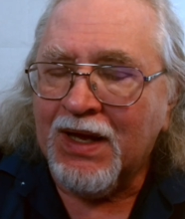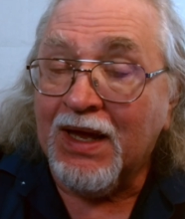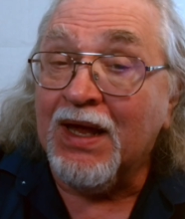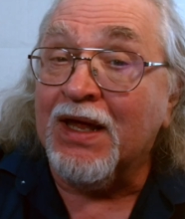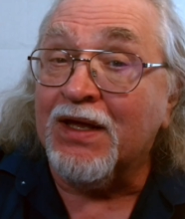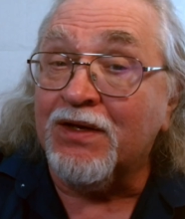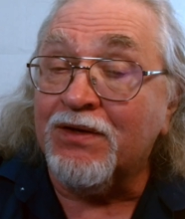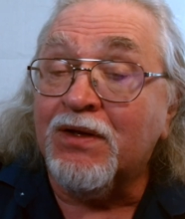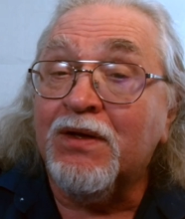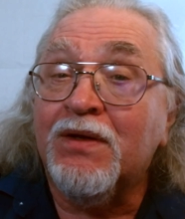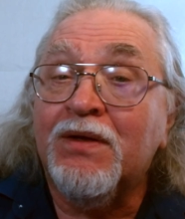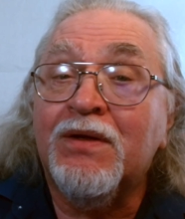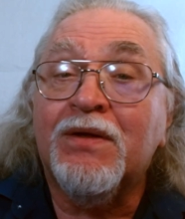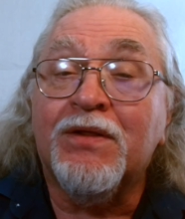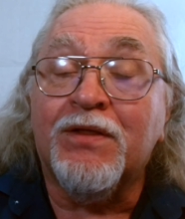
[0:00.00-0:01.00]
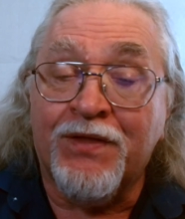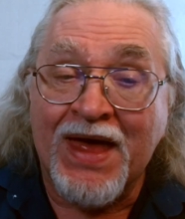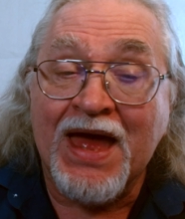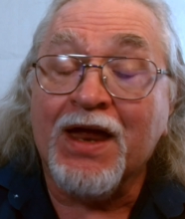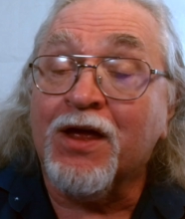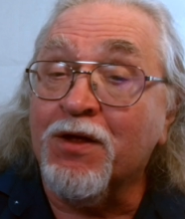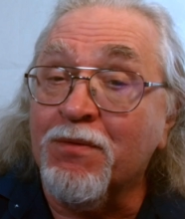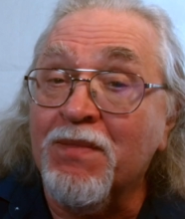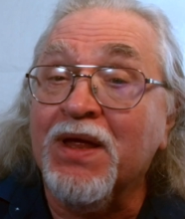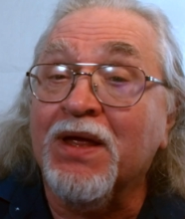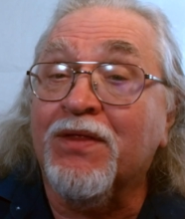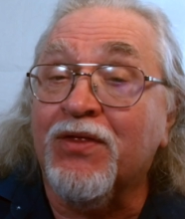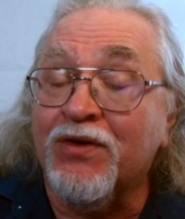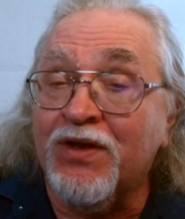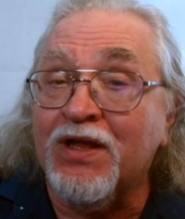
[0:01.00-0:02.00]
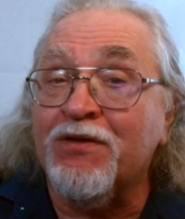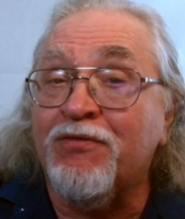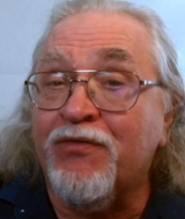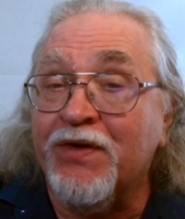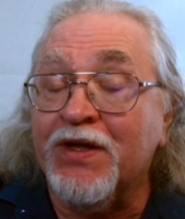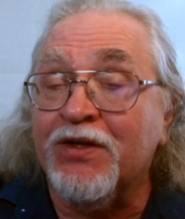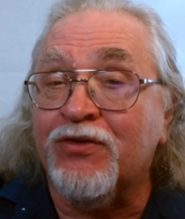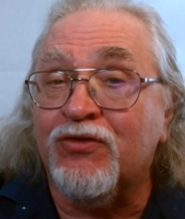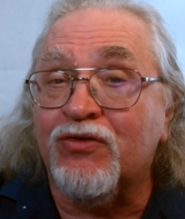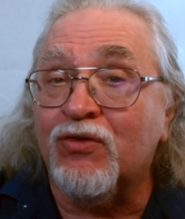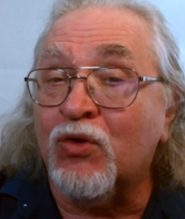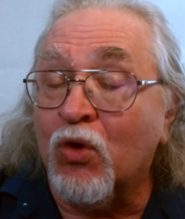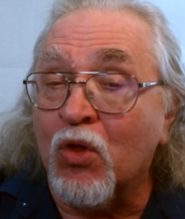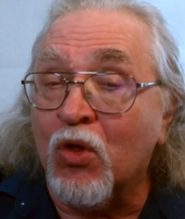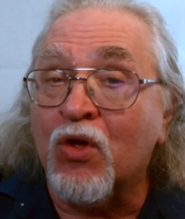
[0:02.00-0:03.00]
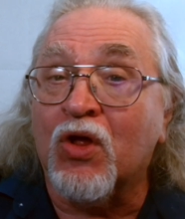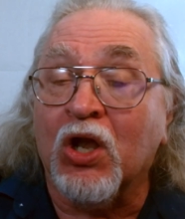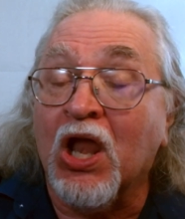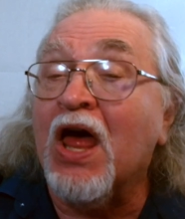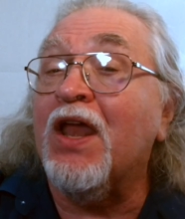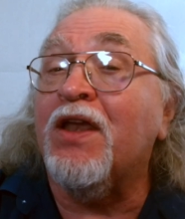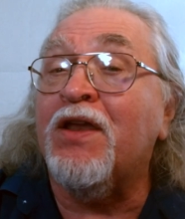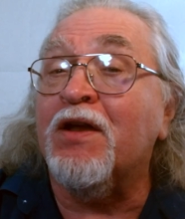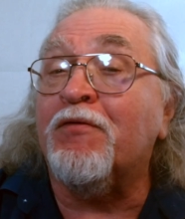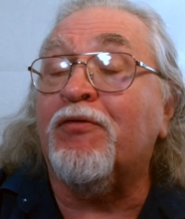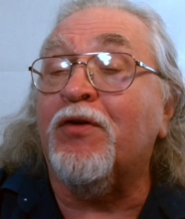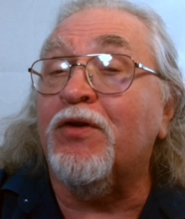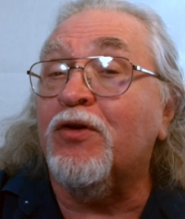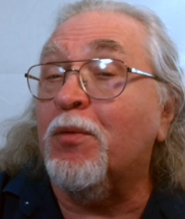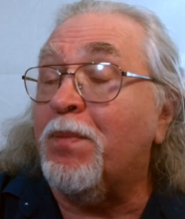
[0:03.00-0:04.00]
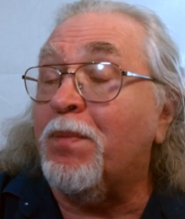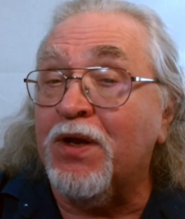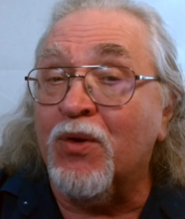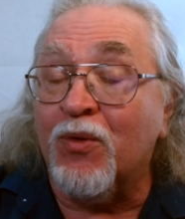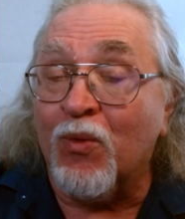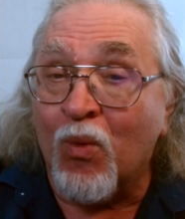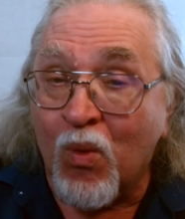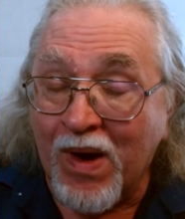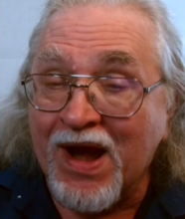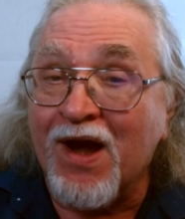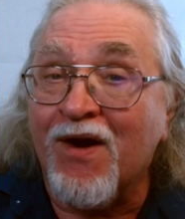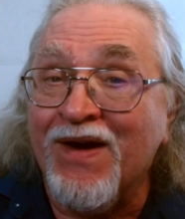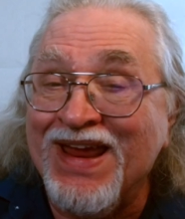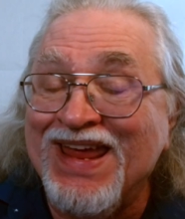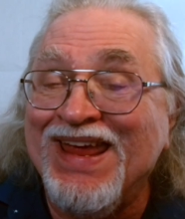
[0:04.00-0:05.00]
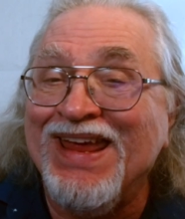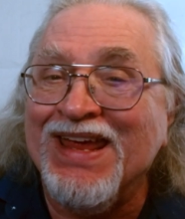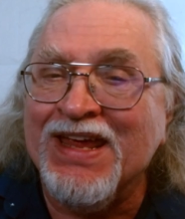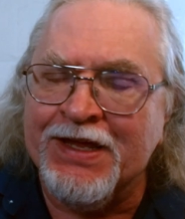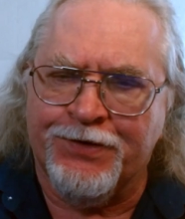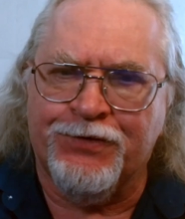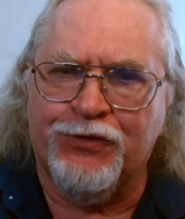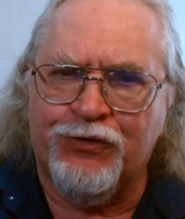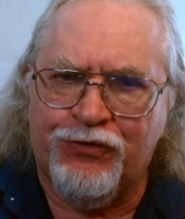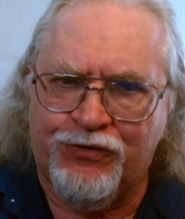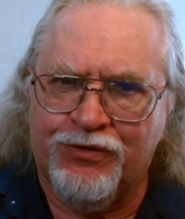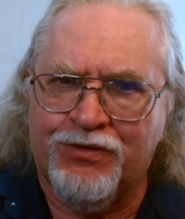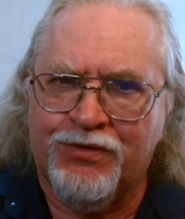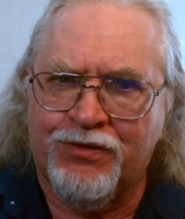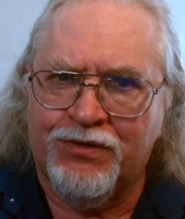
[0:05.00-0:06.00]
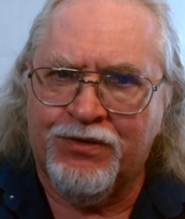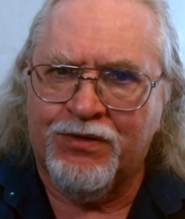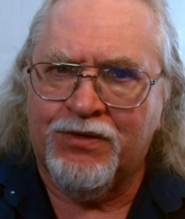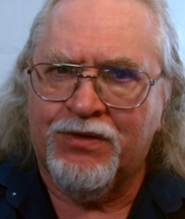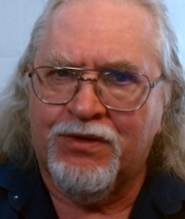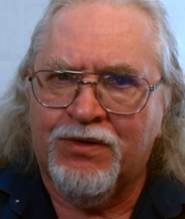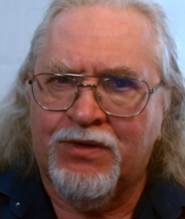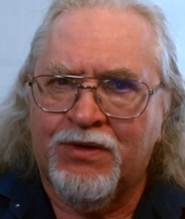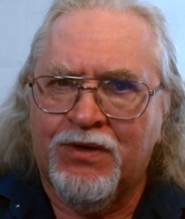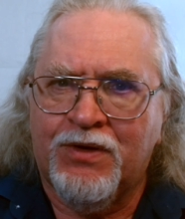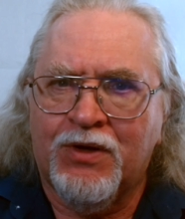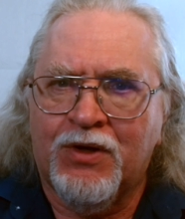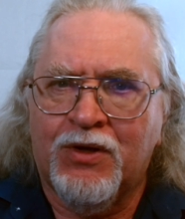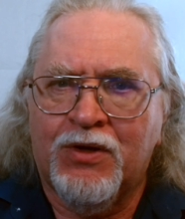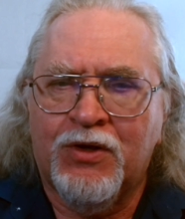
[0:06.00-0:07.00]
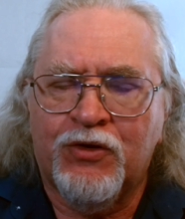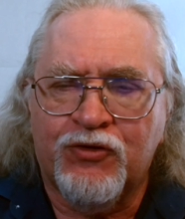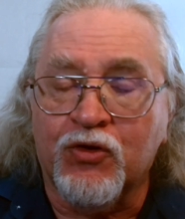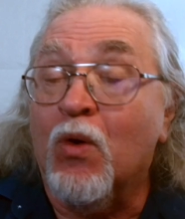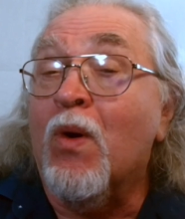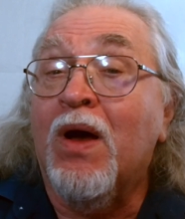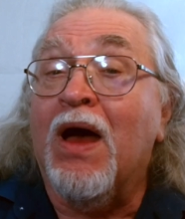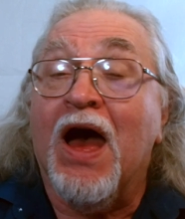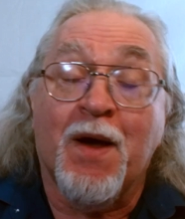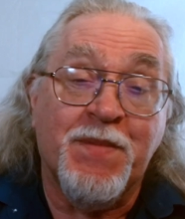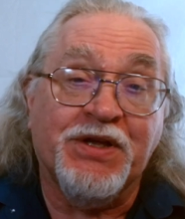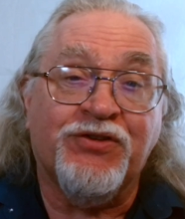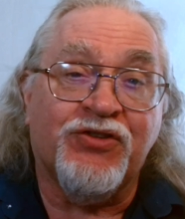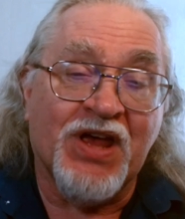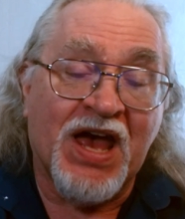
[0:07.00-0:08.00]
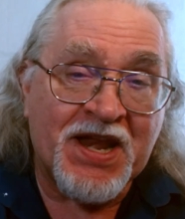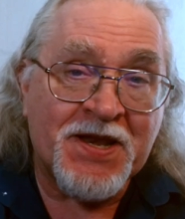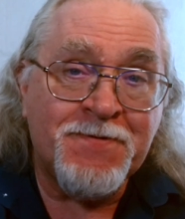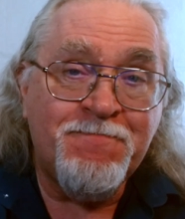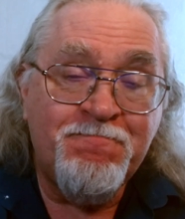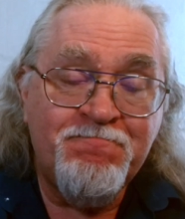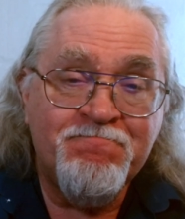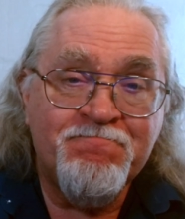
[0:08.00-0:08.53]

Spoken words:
And that can make the defense look a lot different depending on where he is. So I'm excited.